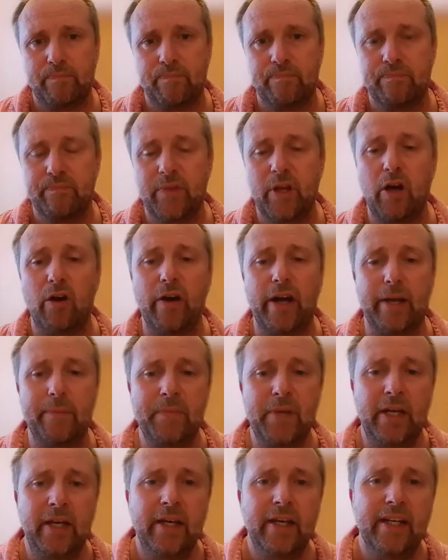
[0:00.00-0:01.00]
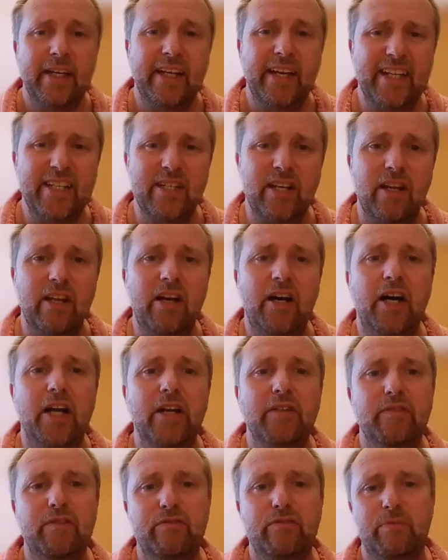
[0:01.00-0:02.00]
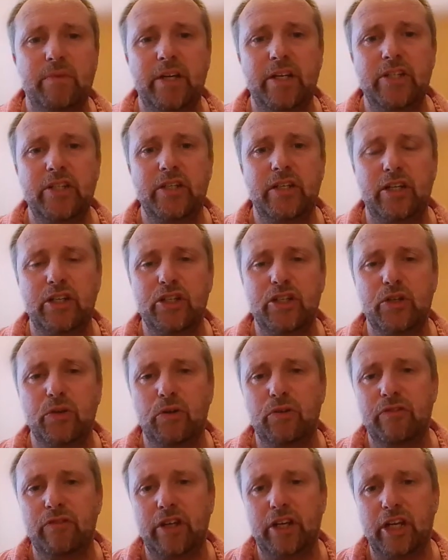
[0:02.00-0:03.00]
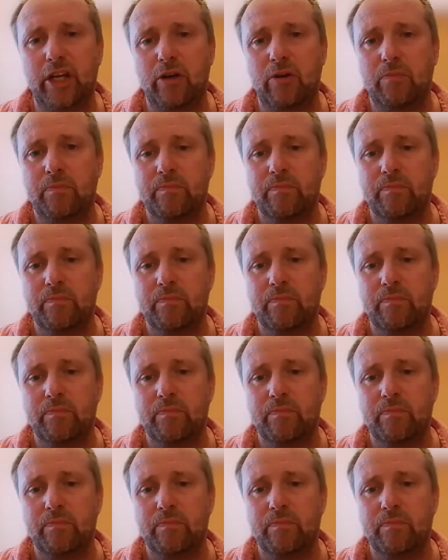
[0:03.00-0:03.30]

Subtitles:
Alright, that is a lot of information in a short video.